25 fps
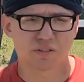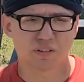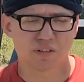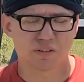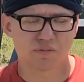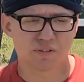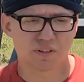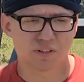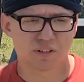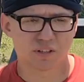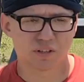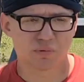
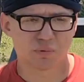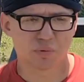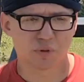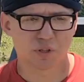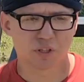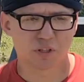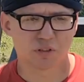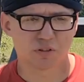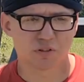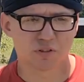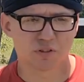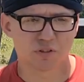found that
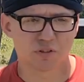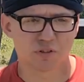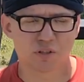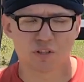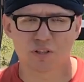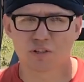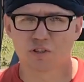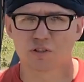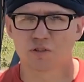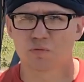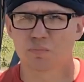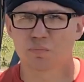ridiculous. So
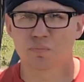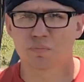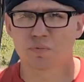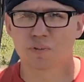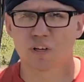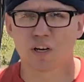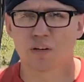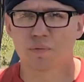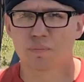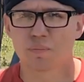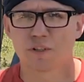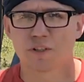I just
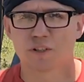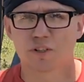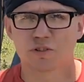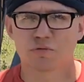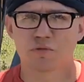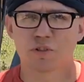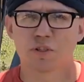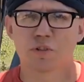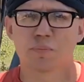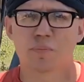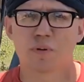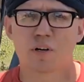got a piece of
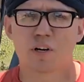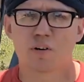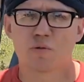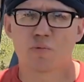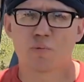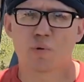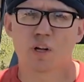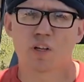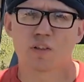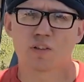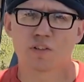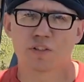rebar,
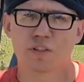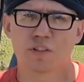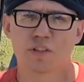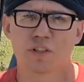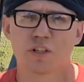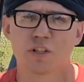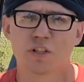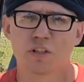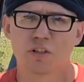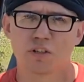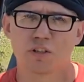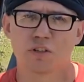welded
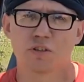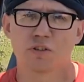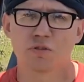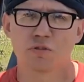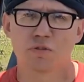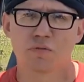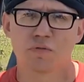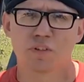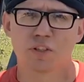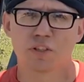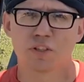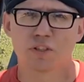a
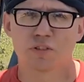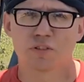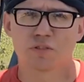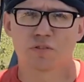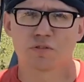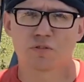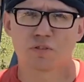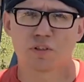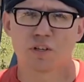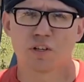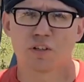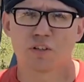
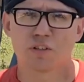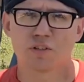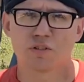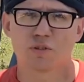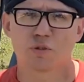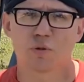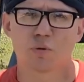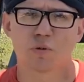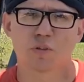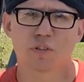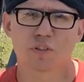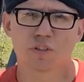universal
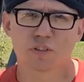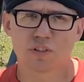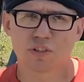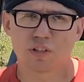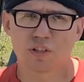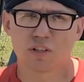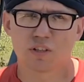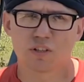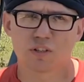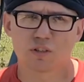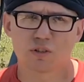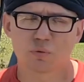joints,
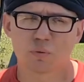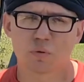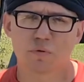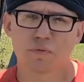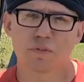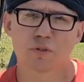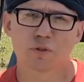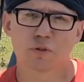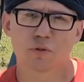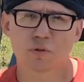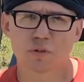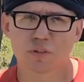
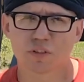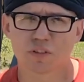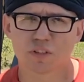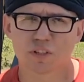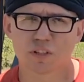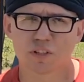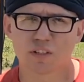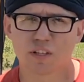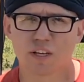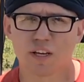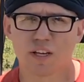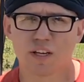swivel joints
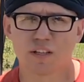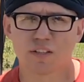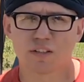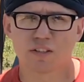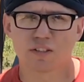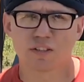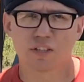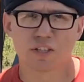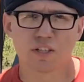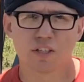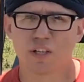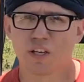on the
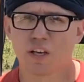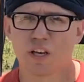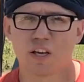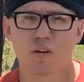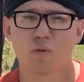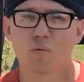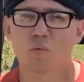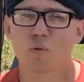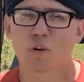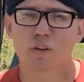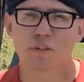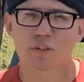ends,
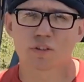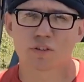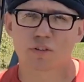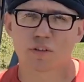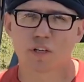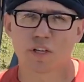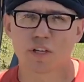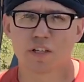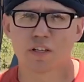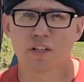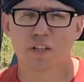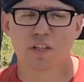and it works
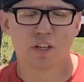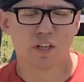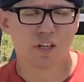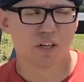great.